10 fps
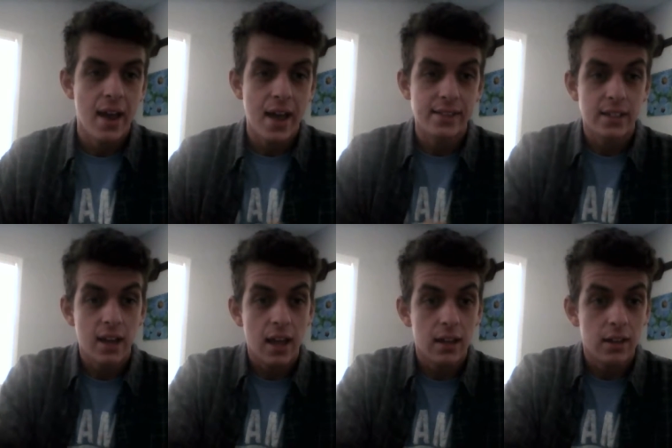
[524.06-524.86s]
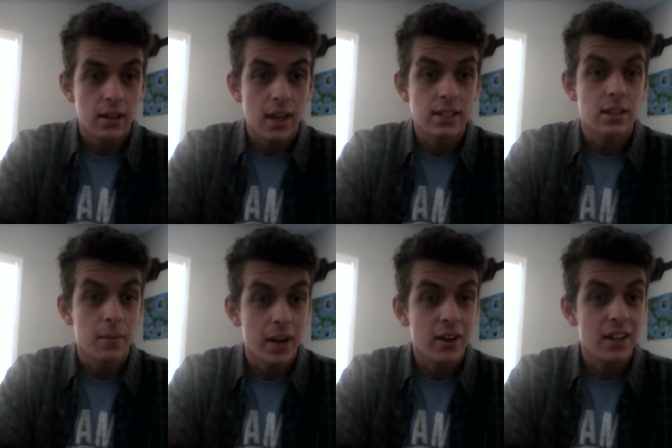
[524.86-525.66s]
As an, as an
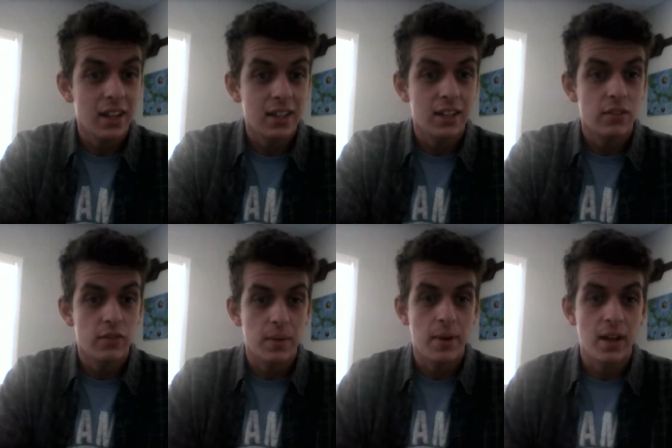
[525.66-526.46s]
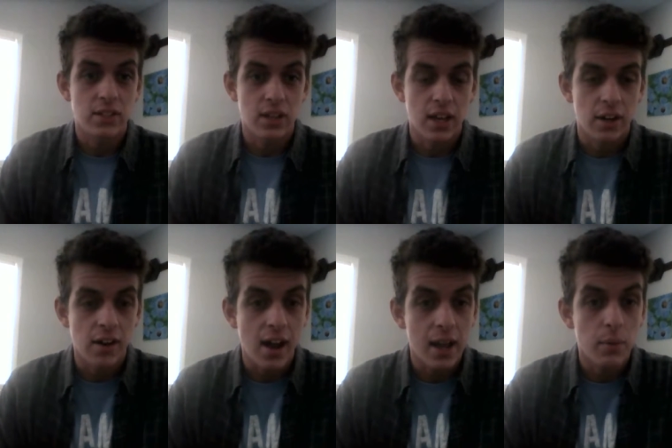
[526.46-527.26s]
American Indian female
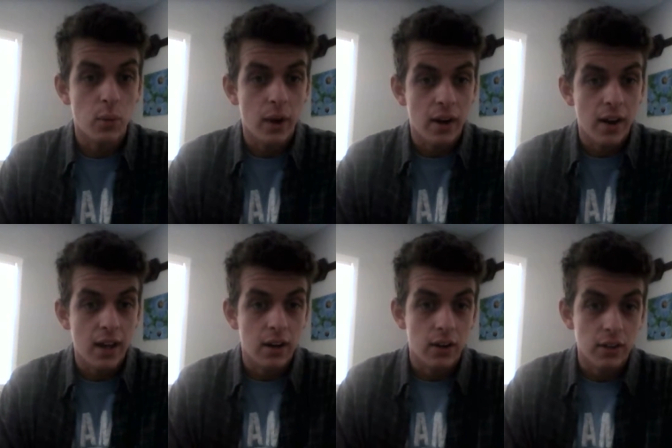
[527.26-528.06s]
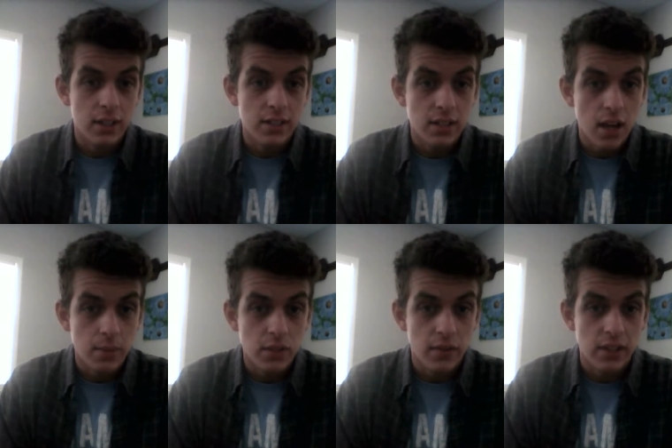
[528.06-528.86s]
educator, I am aware at earliest
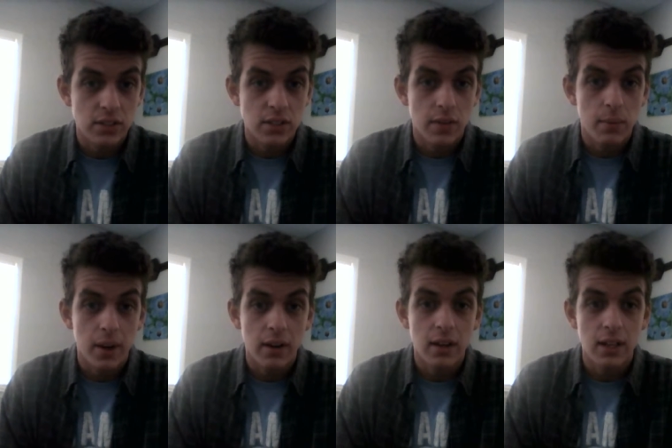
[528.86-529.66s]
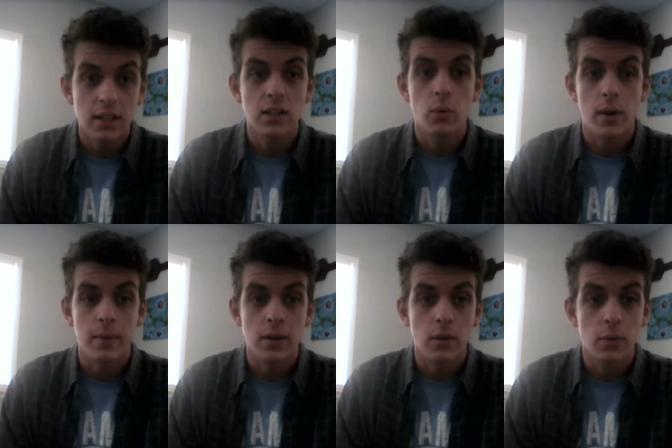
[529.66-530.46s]
observations of American Indian
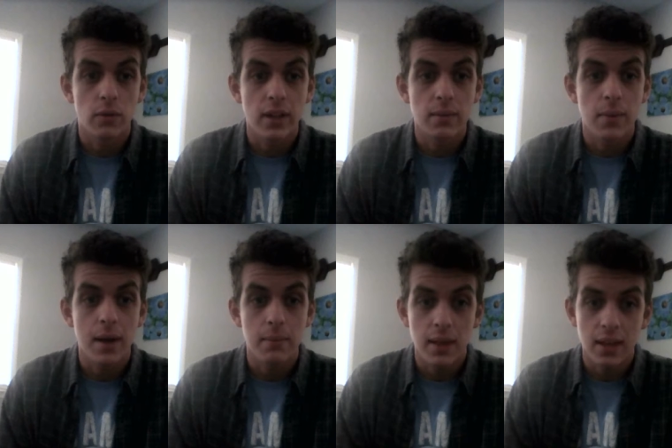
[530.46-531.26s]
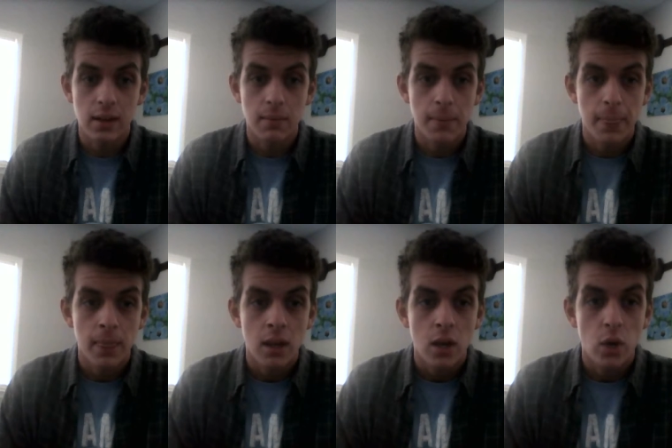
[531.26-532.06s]
women were written by men
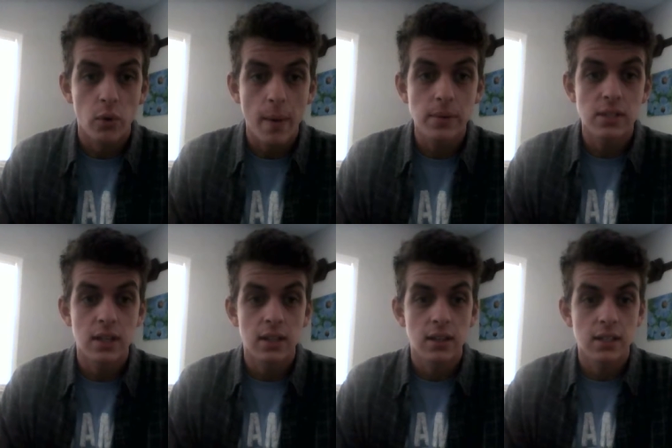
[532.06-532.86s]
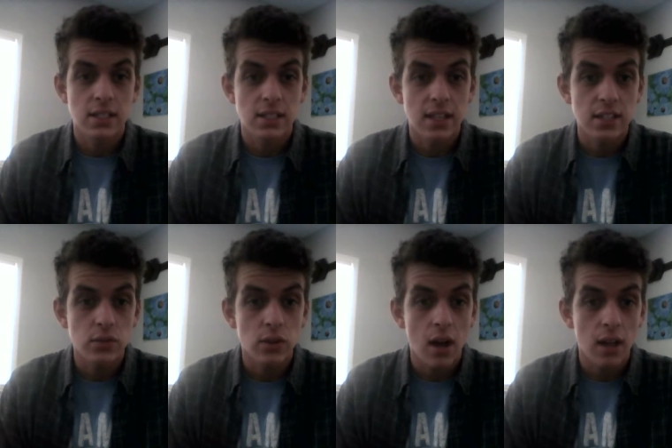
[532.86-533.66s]
who represented the
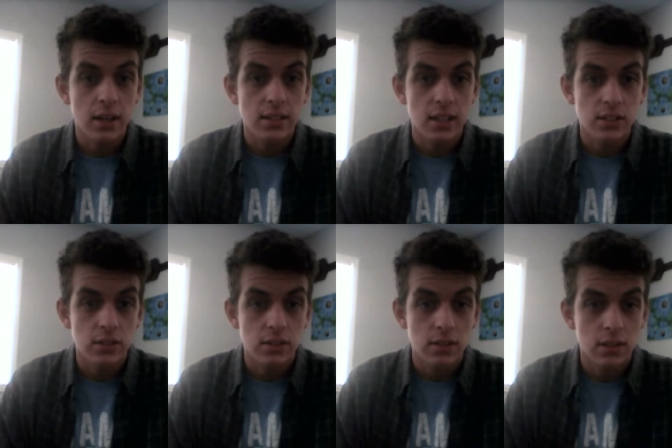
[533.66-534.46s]
successful colonization,